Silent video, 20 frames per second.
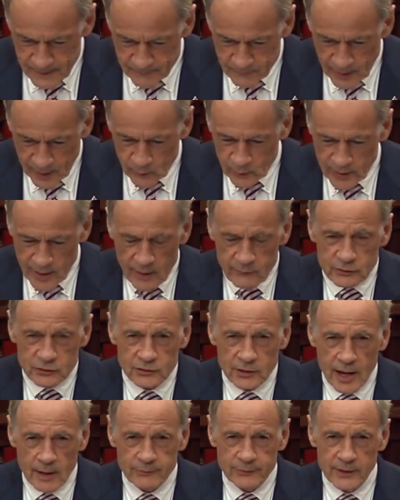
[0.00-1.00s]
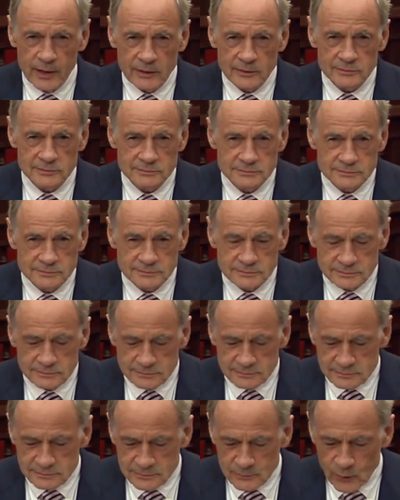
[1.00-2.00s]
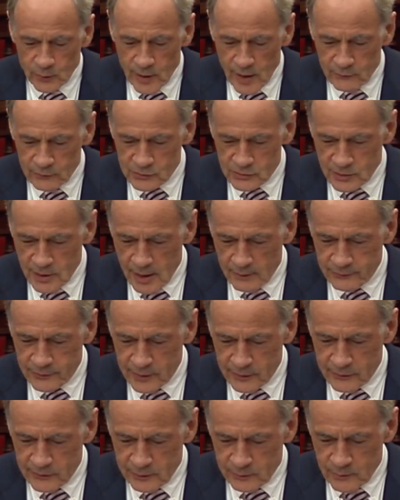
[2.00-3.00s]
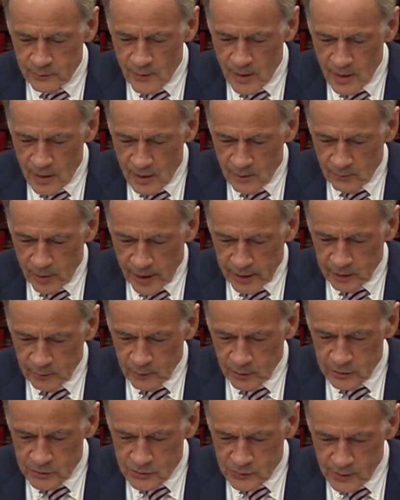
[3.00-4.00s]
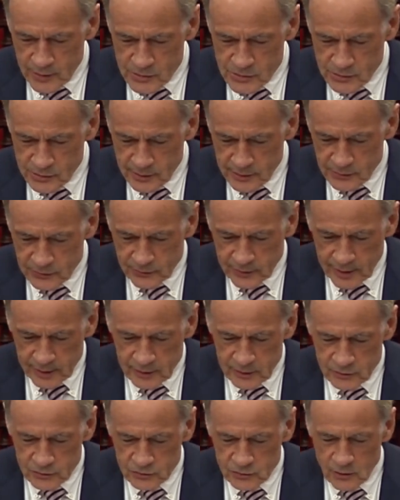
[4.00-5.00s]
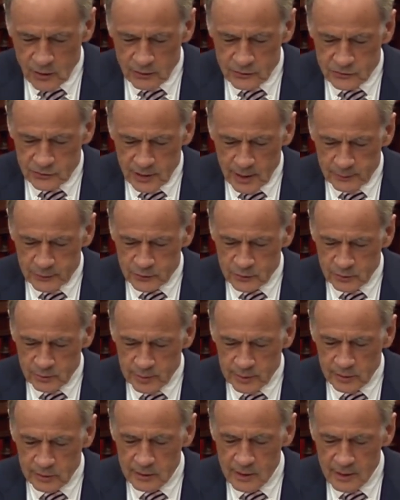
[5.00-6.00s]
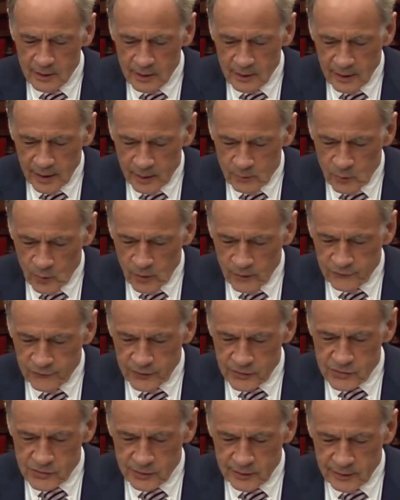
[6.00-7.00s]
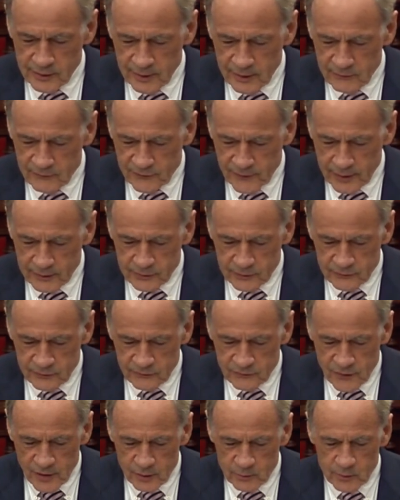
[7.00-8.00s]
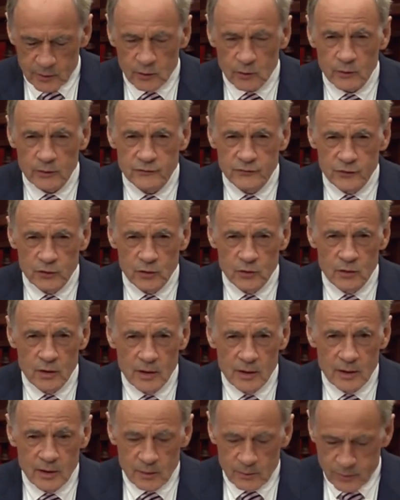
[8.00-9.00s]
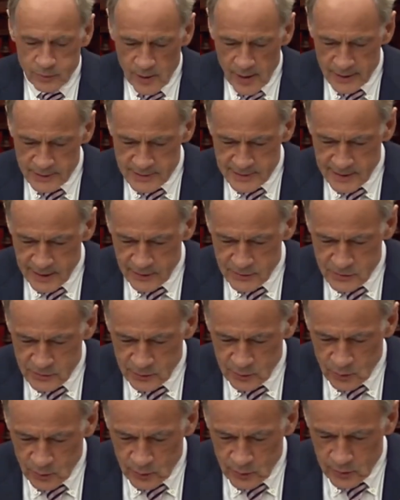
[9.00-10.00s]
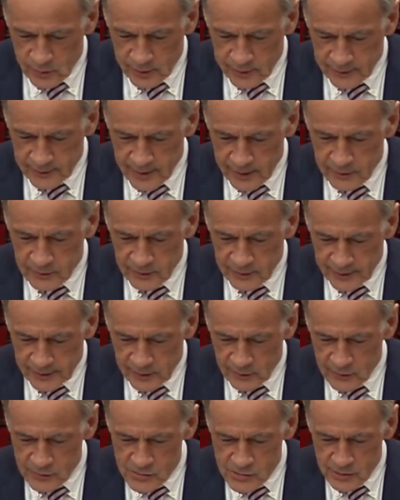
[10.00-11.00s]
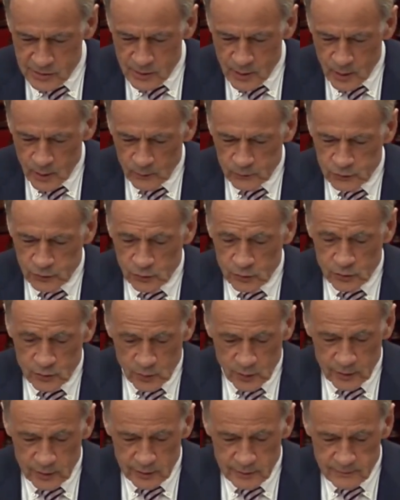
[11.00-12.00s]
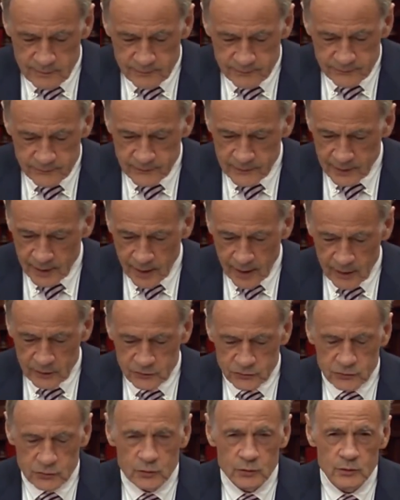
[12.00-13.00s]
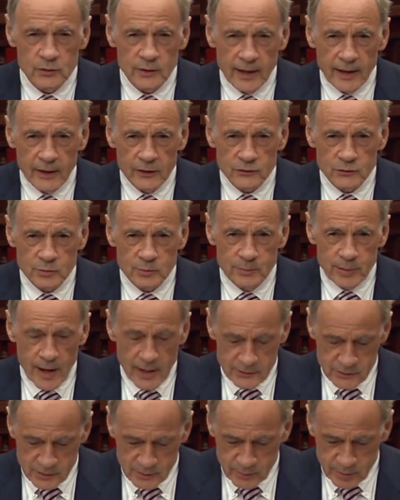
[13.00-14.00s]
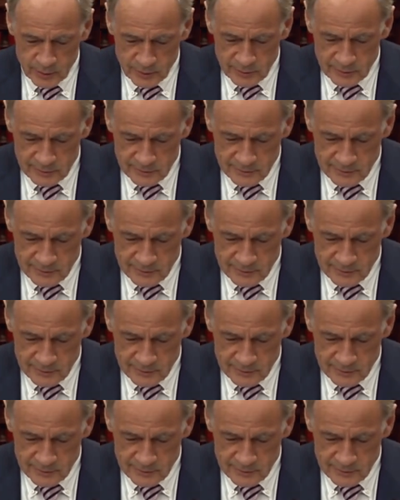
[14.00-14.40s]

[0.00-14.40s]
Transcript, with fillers: And we haven't stopped there. We haven't stopped there. The Biden administration is taking strong steps to build a more efficient and effective environmental review process in order to connect clean energy to the grid as soon as possible.